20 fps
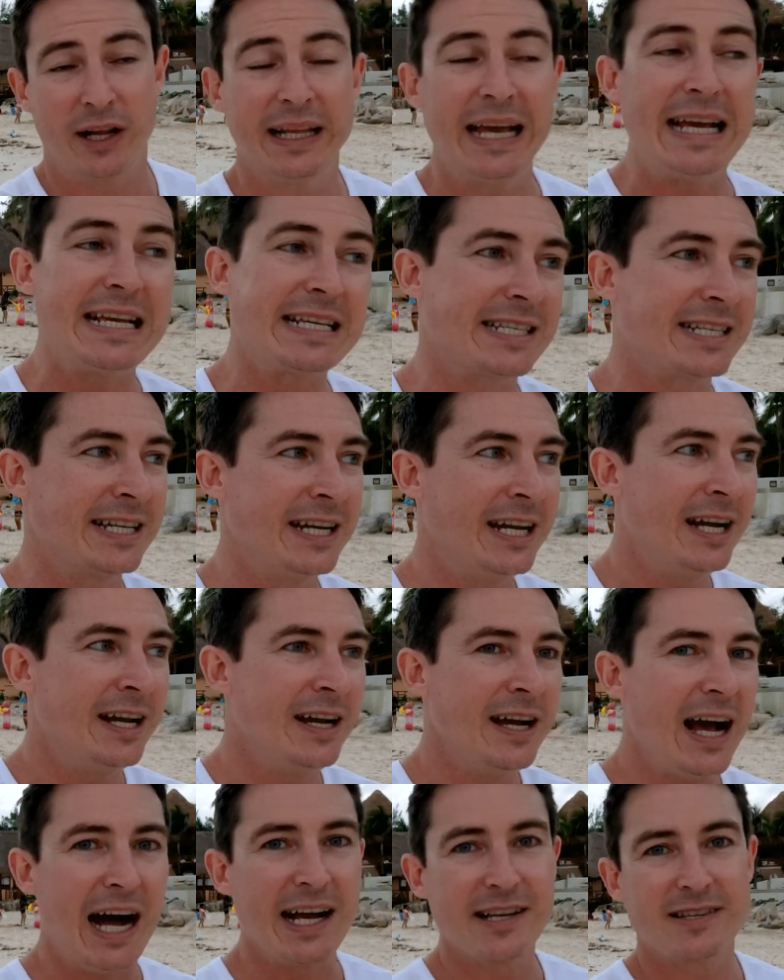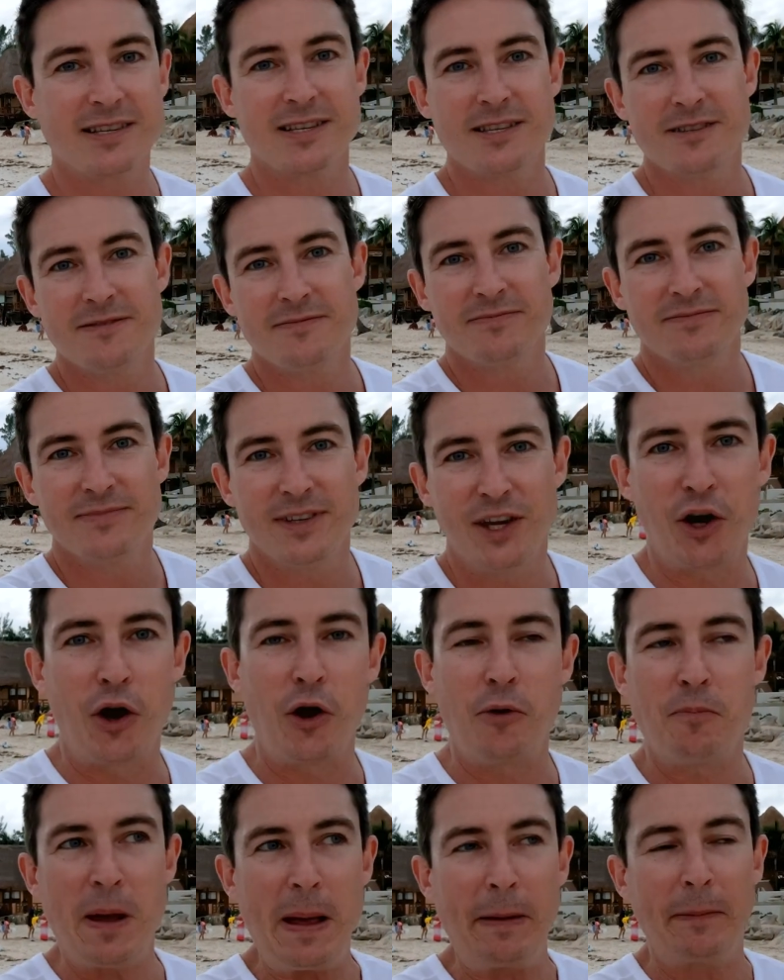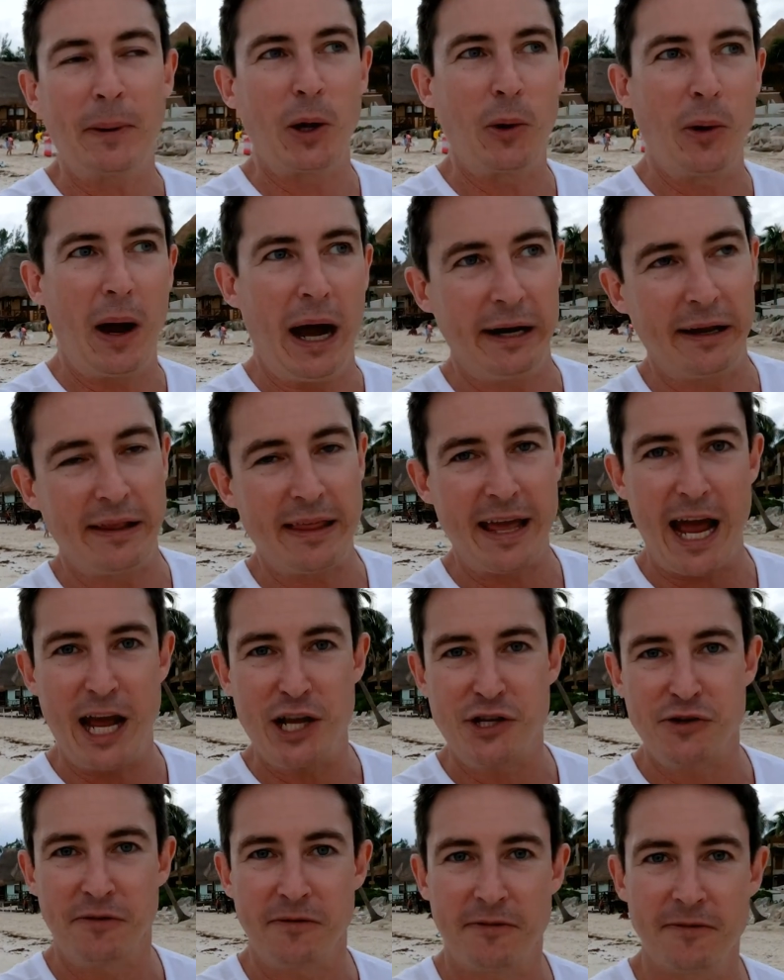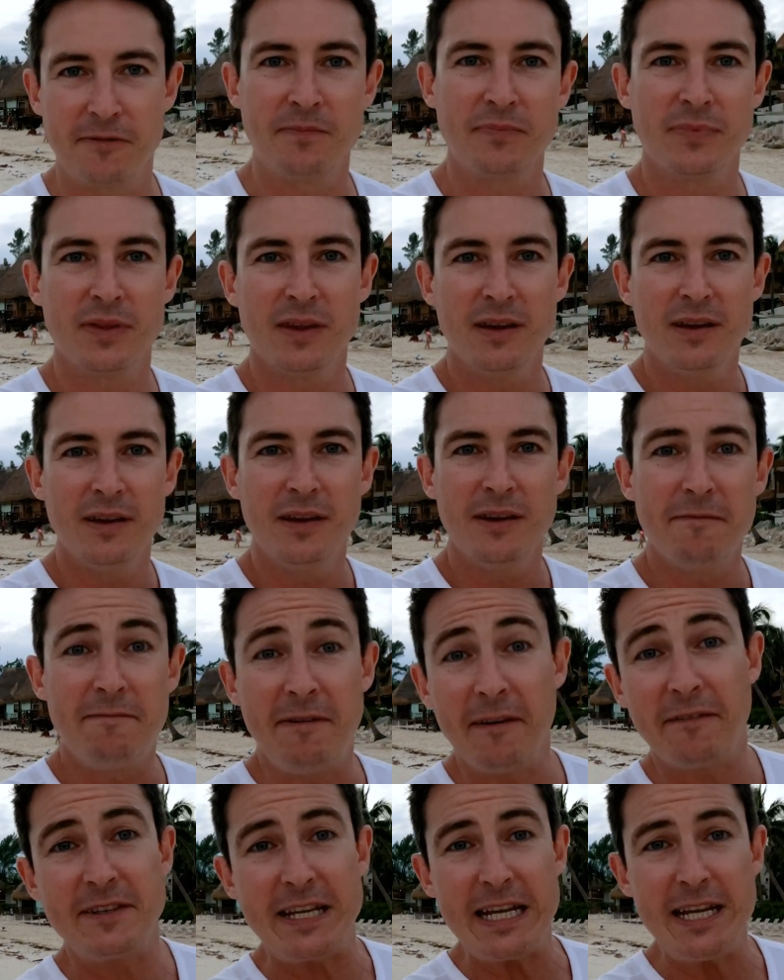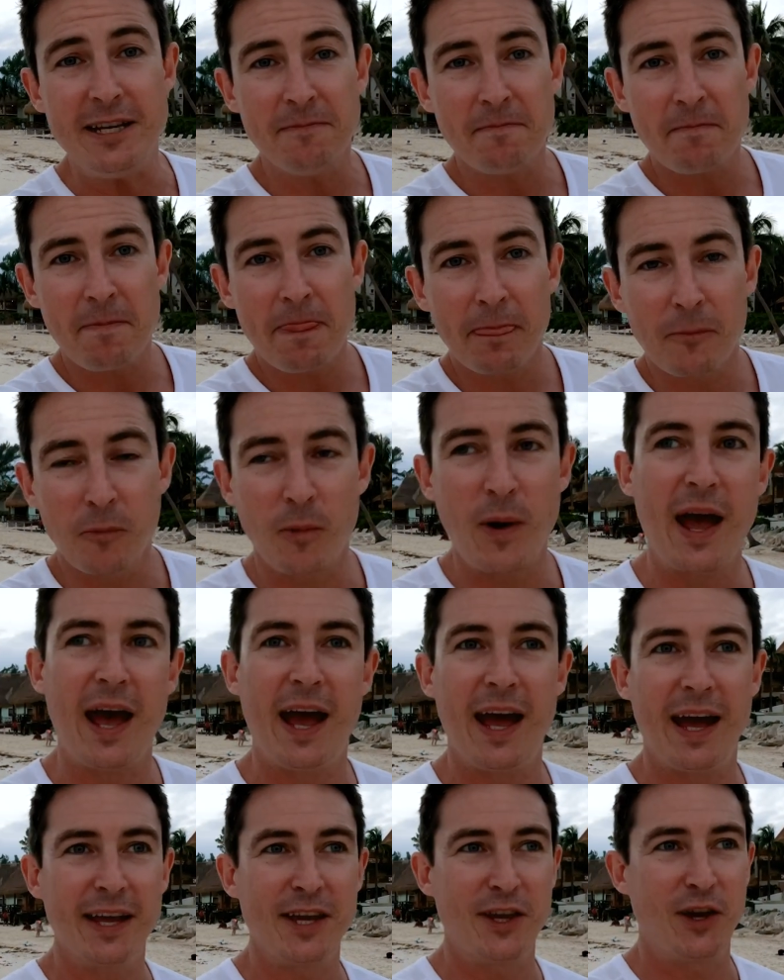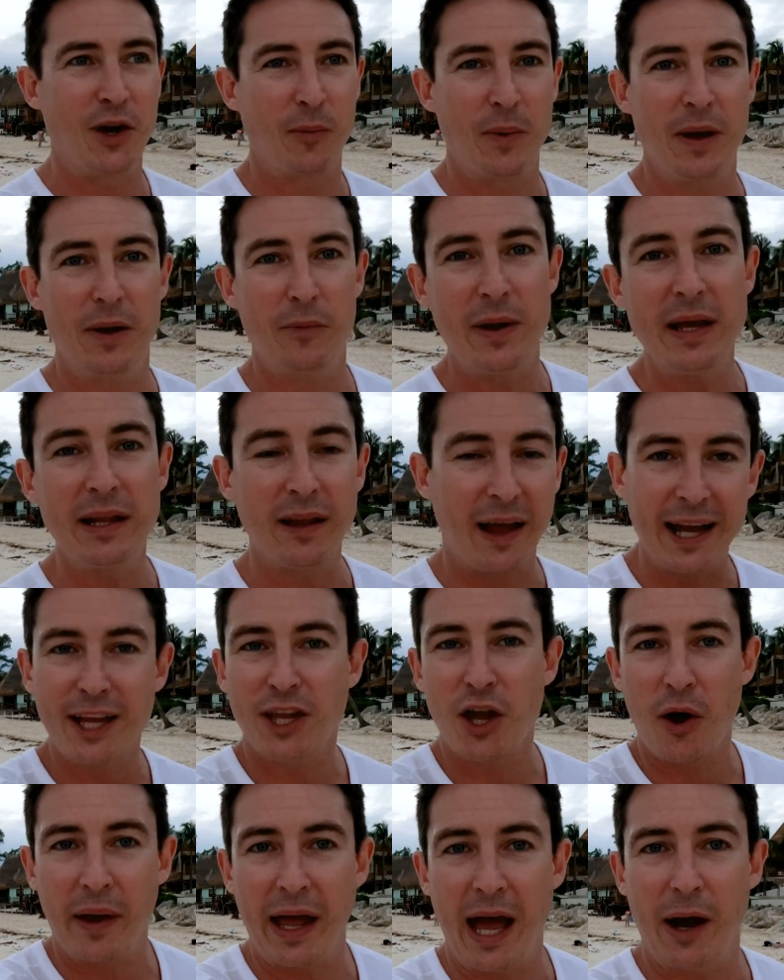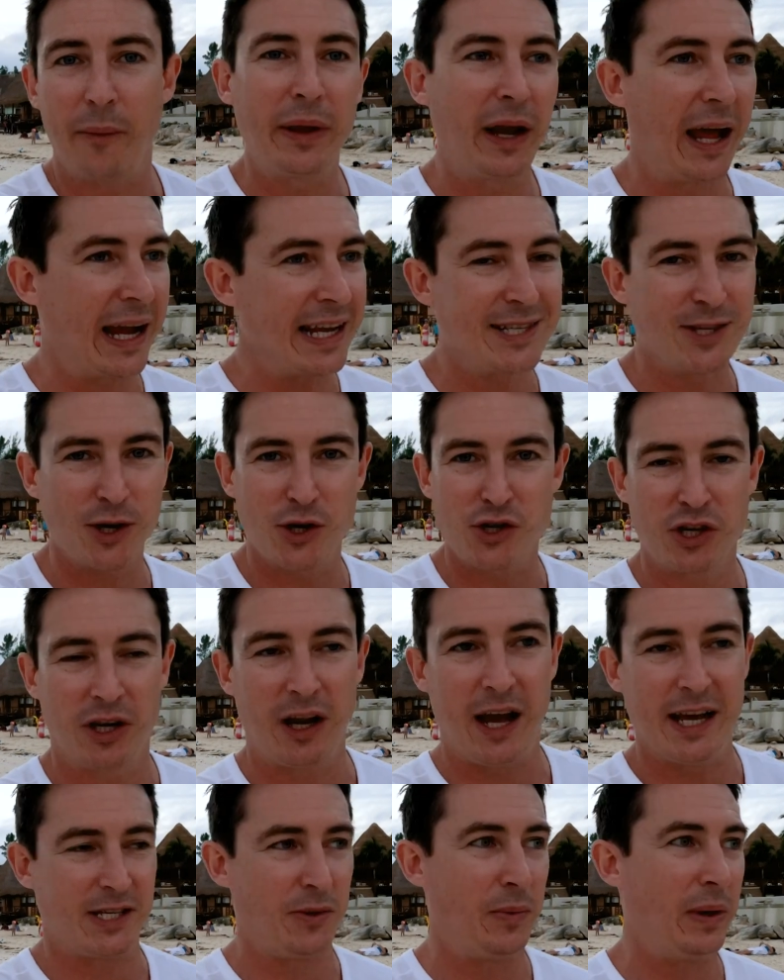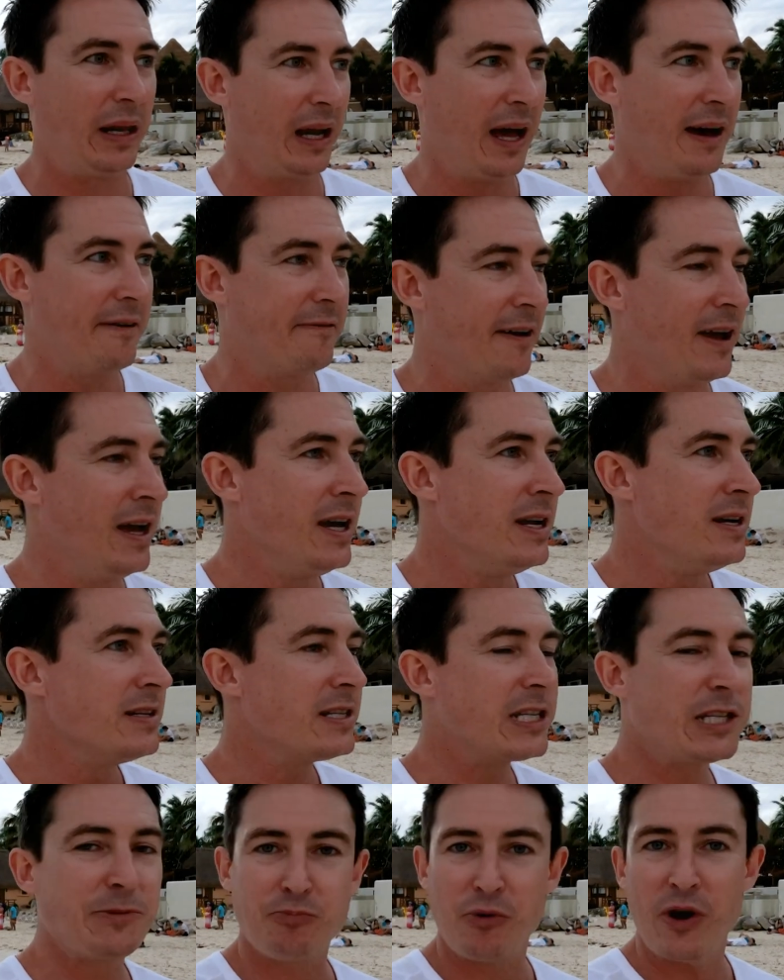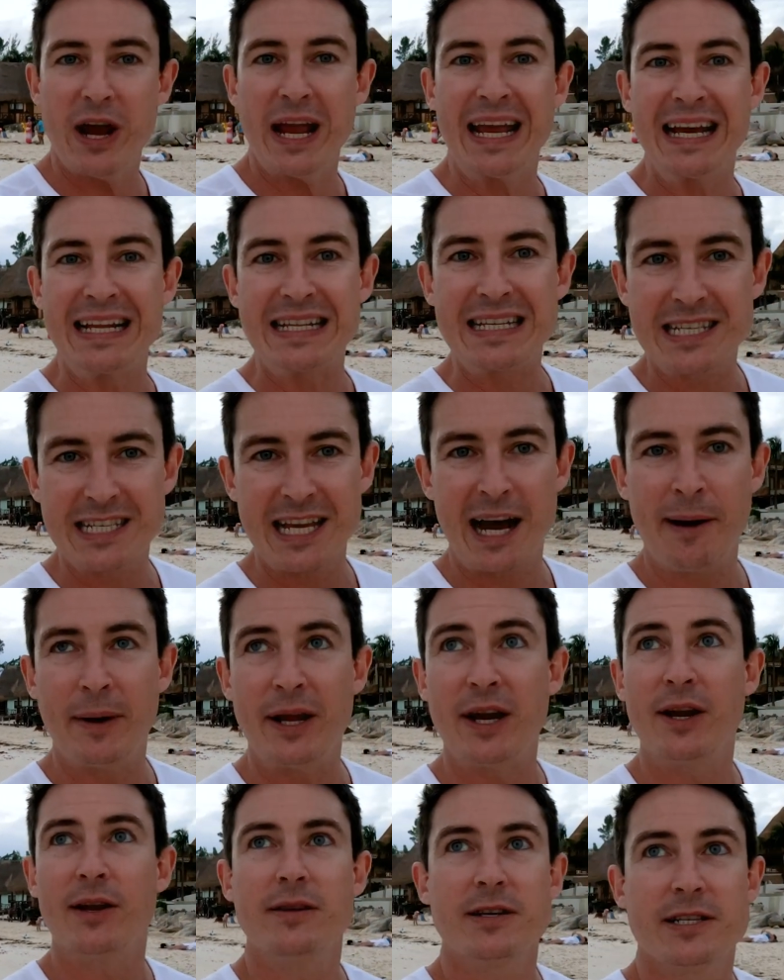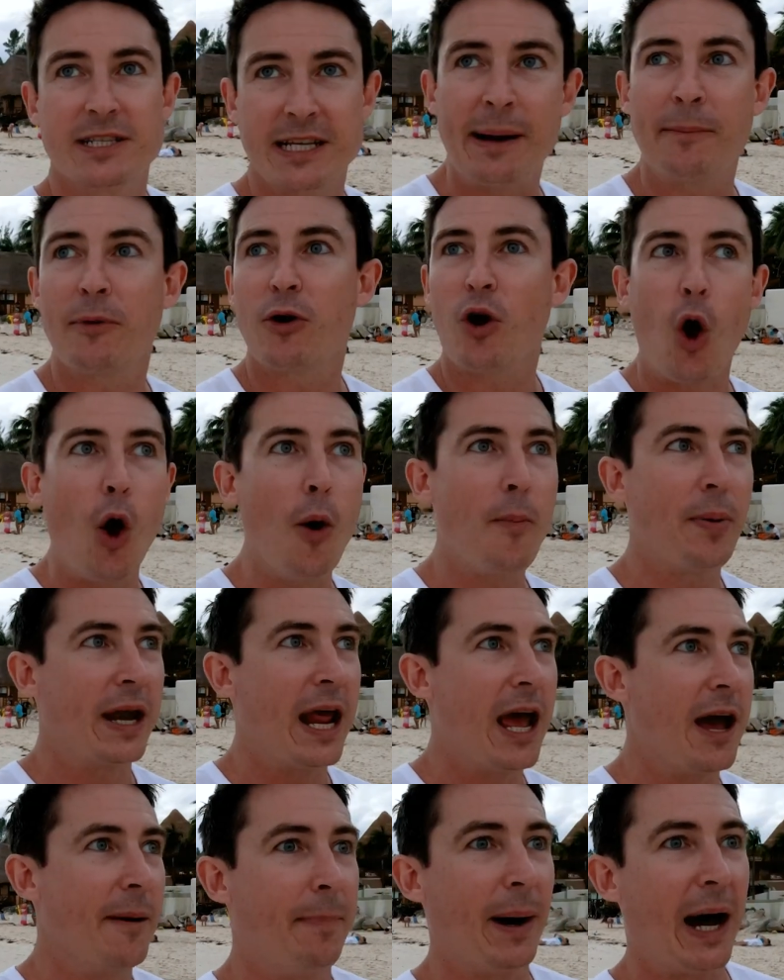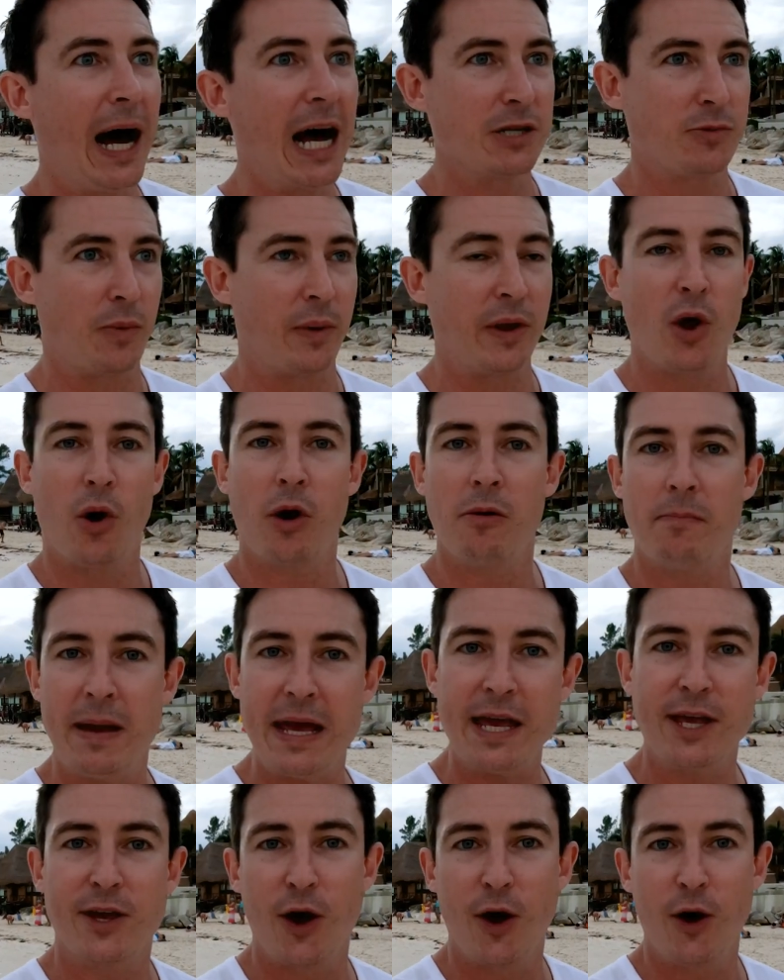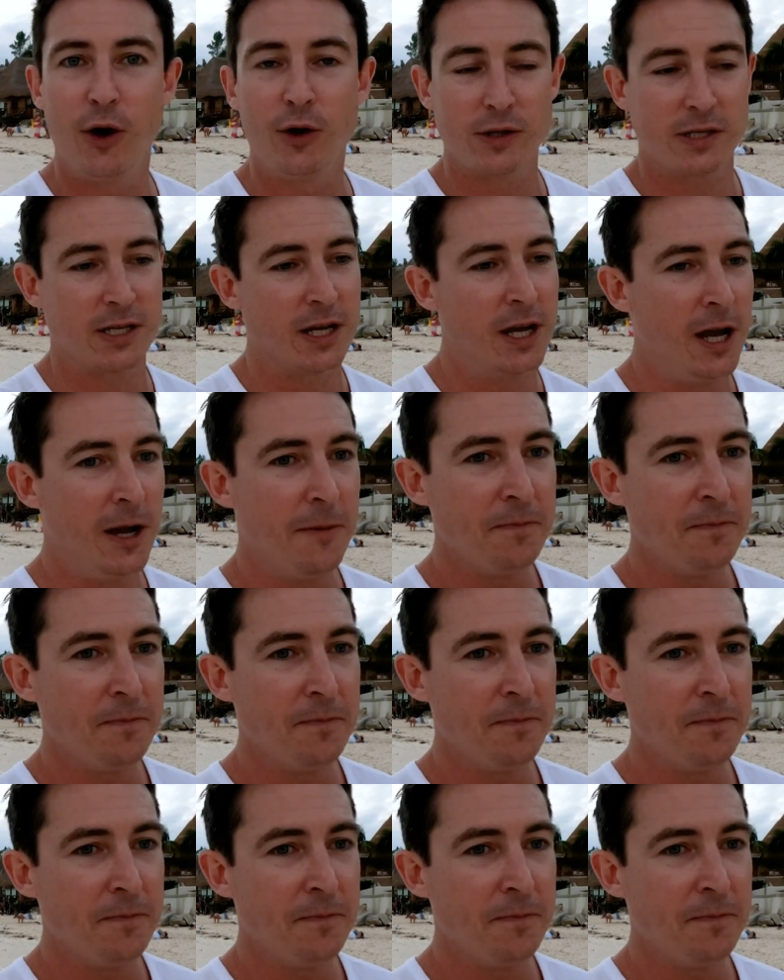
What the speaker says: At least us, you know, people who are under the age of 50, where, you know, we like going out, we like socializing, we love spring and summer open air bars. We can go and meet girls,